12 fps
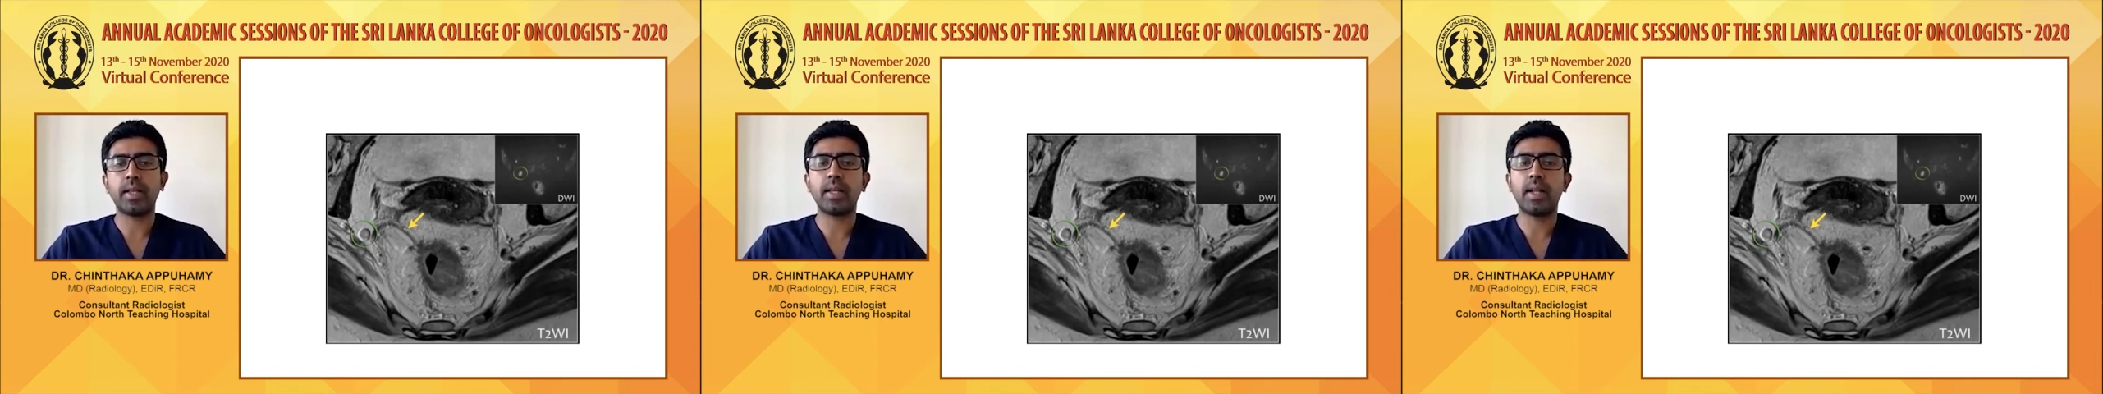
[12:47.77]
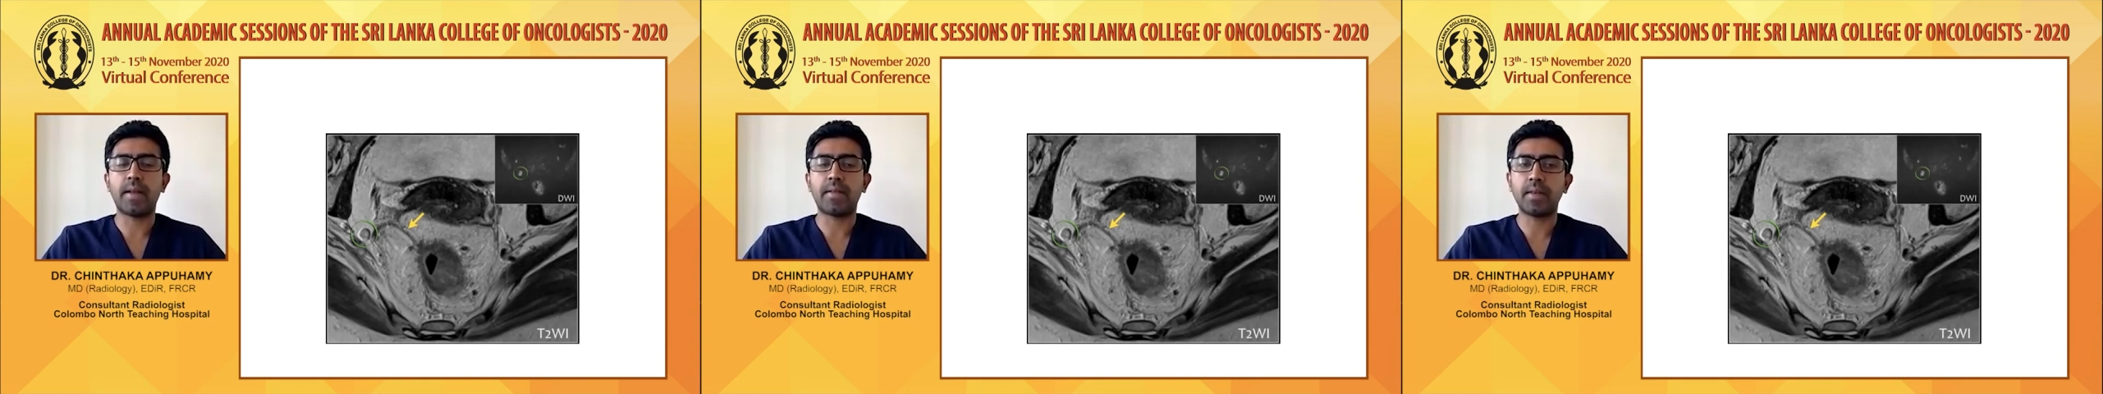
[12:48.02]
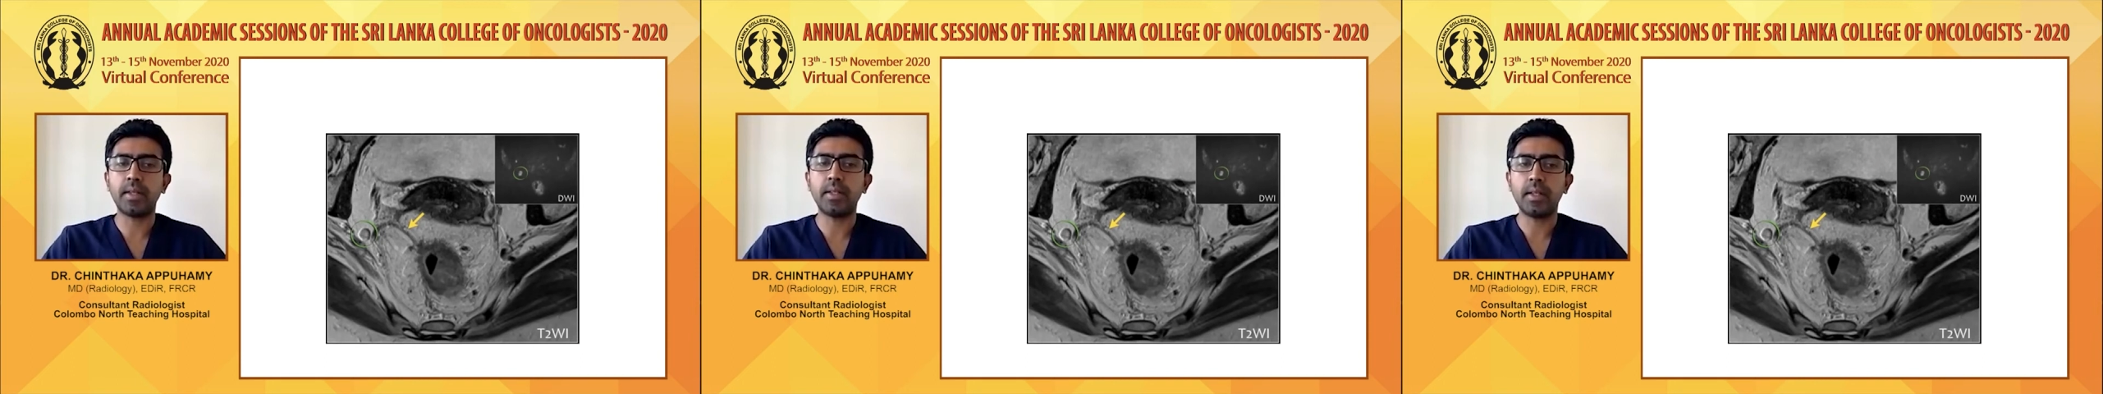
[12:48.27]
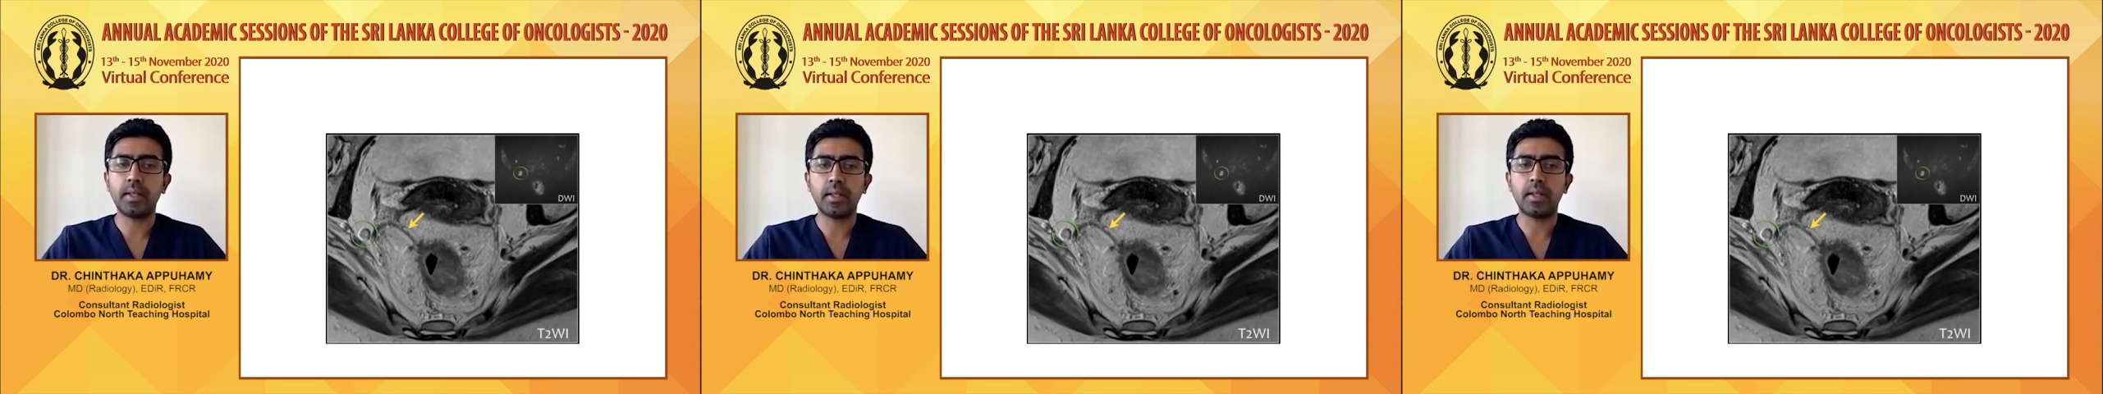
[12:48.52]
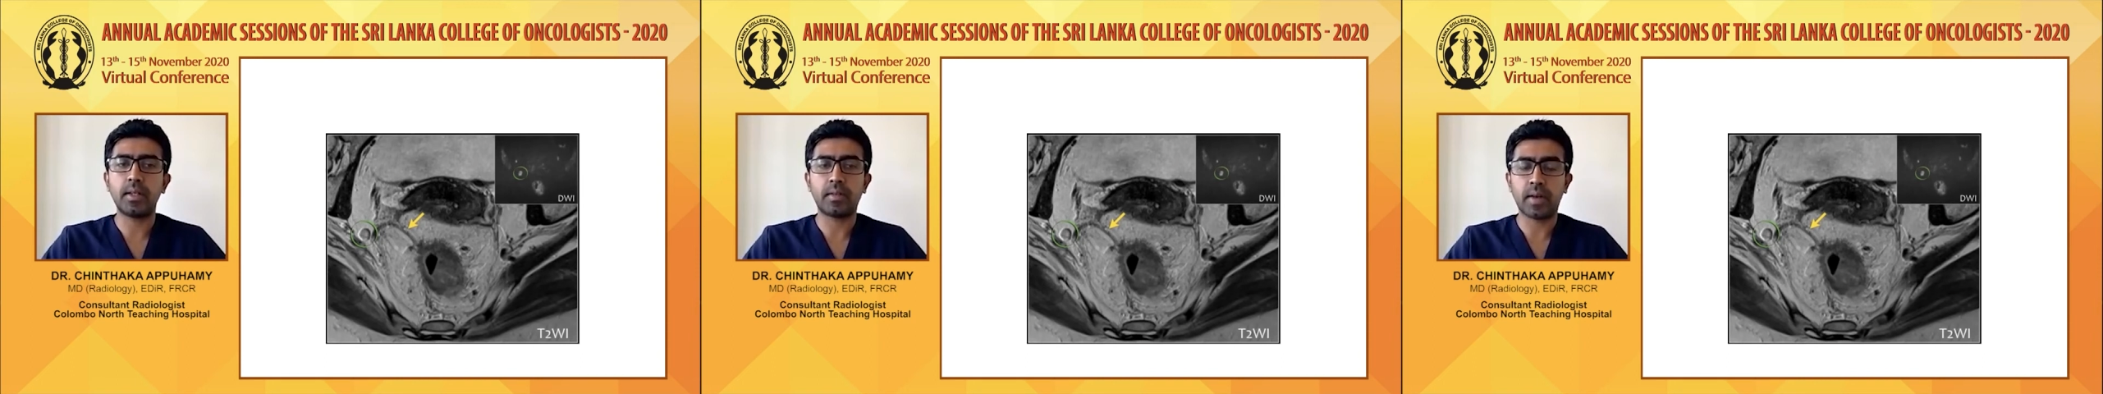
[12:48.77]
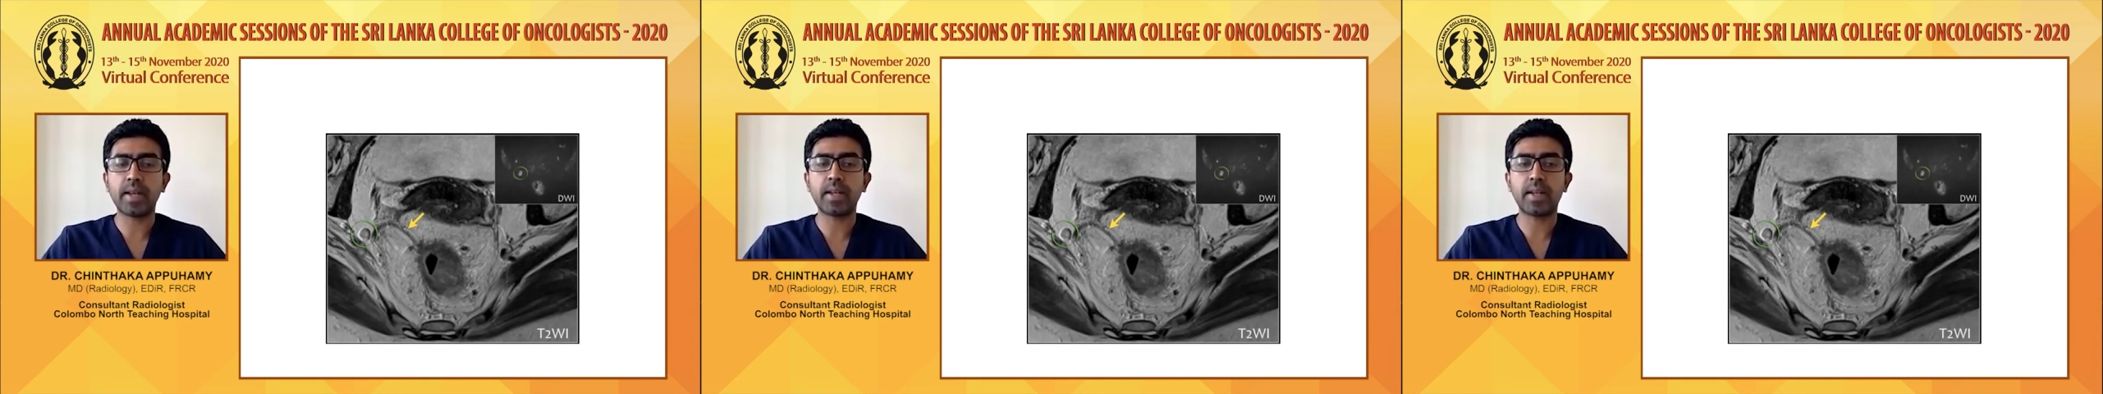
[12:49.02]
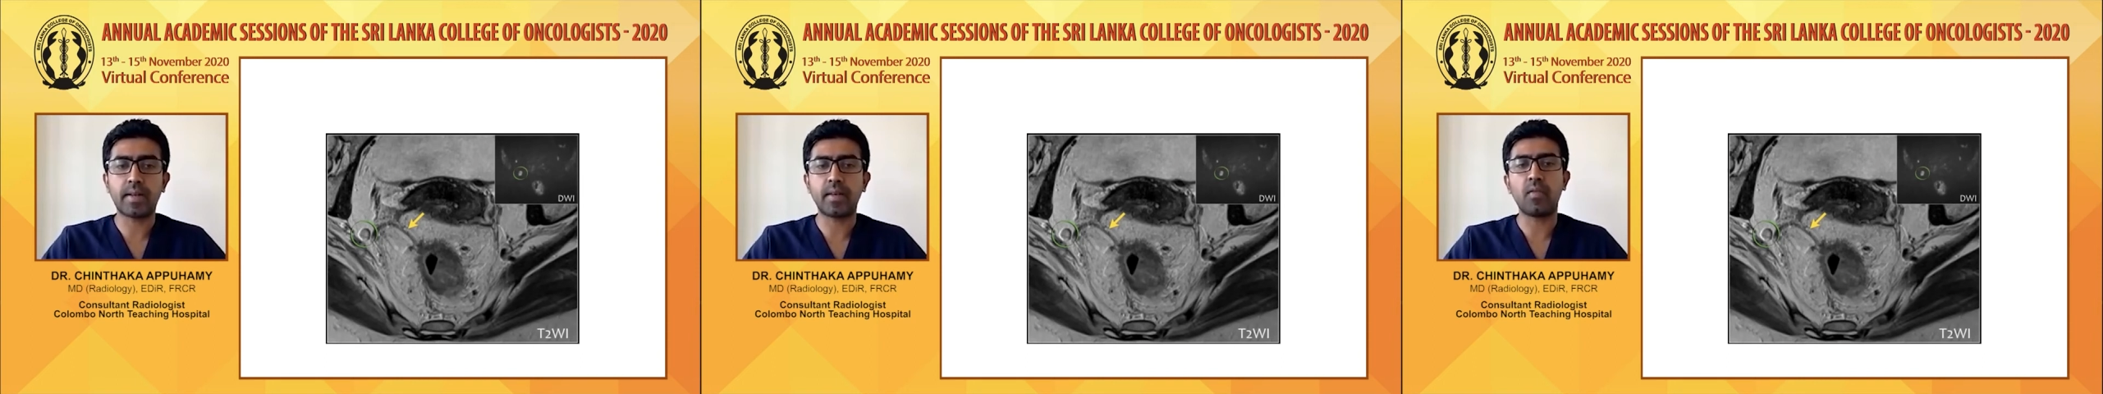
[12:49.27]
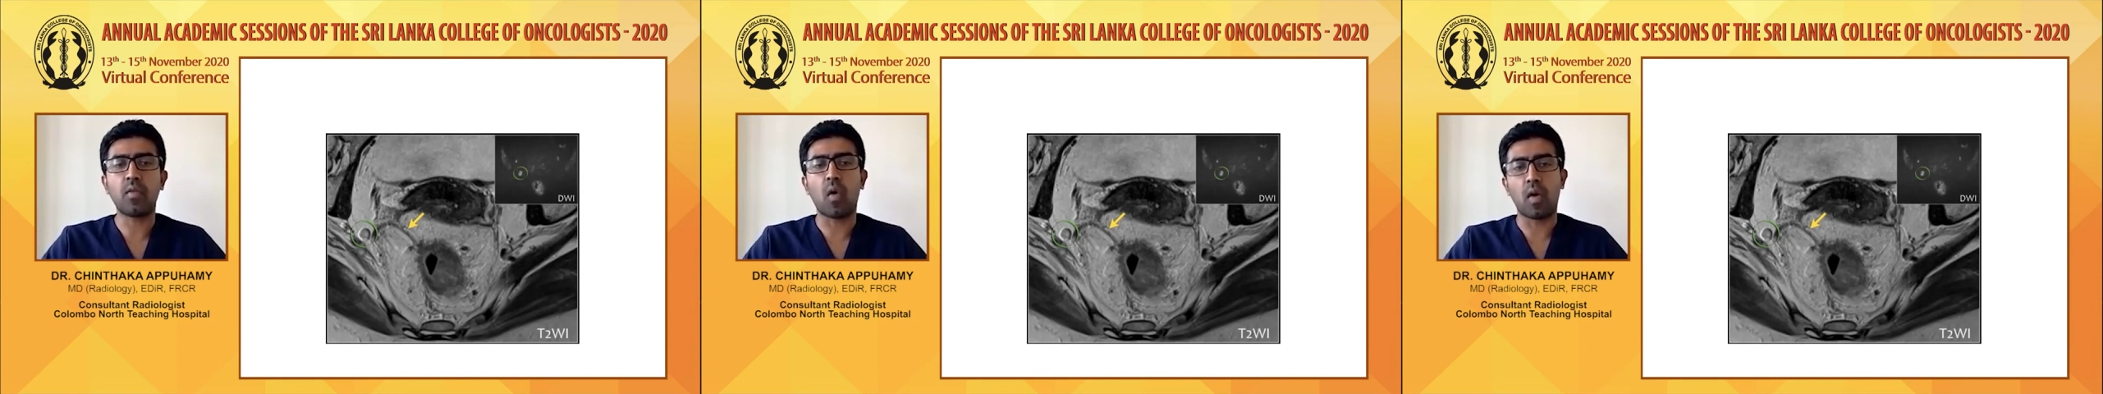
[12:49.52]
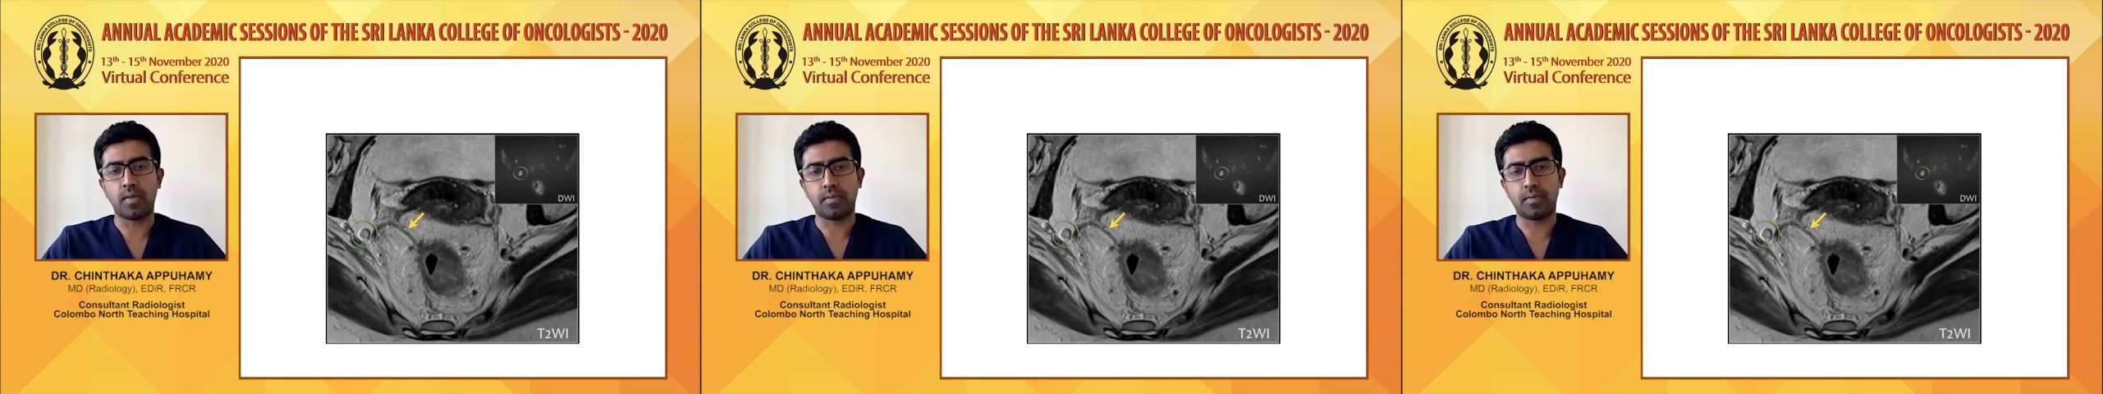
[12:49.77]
the right lateral wall.